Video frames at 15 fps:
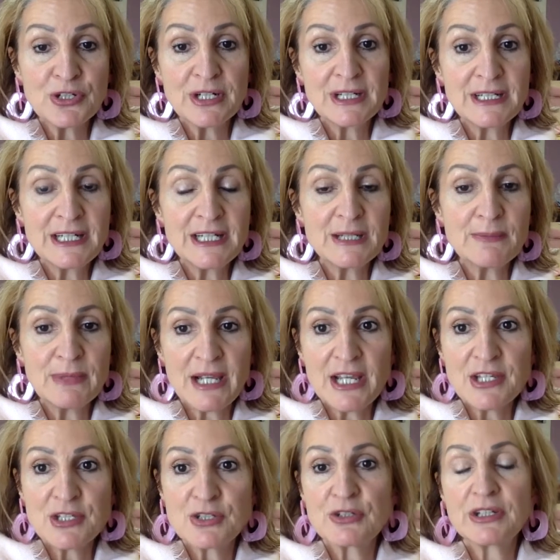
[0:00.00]
going to need a
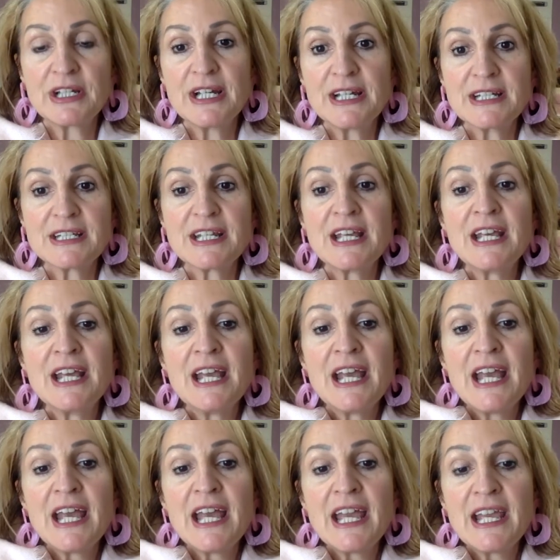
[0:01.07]
place to cut.
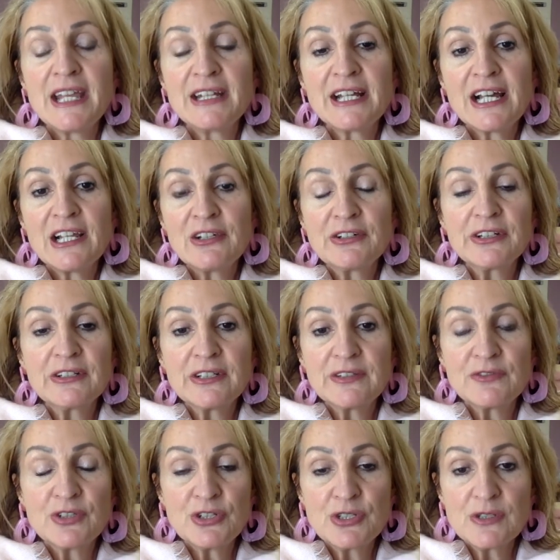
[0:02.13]
And I look at a lot of
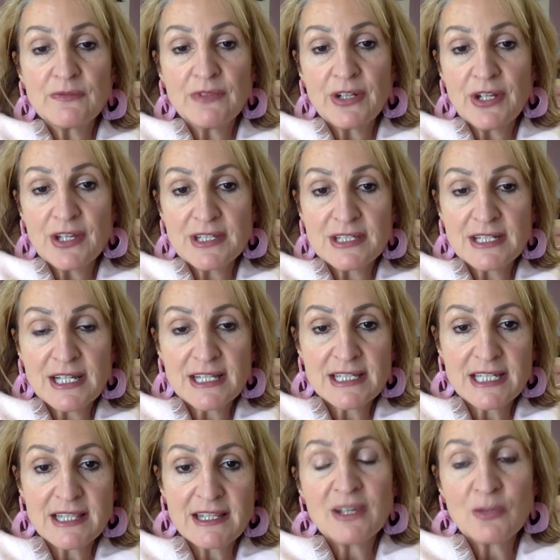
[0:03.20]
YouTube videos and I
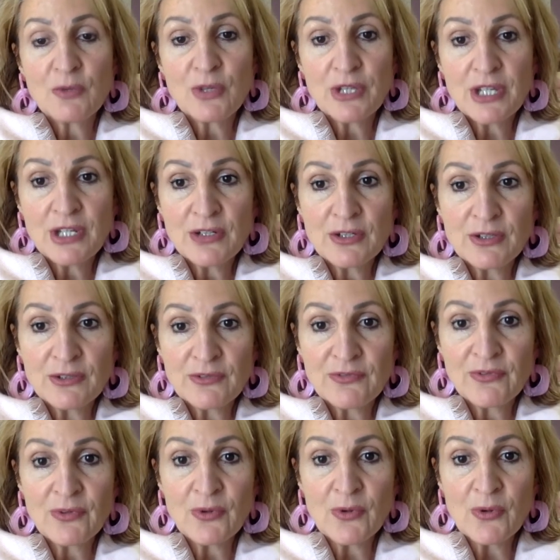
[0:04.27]
see them working on the
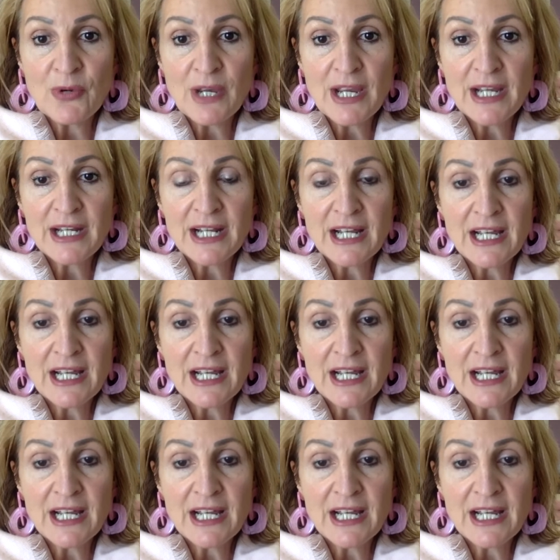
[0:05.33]
floor, and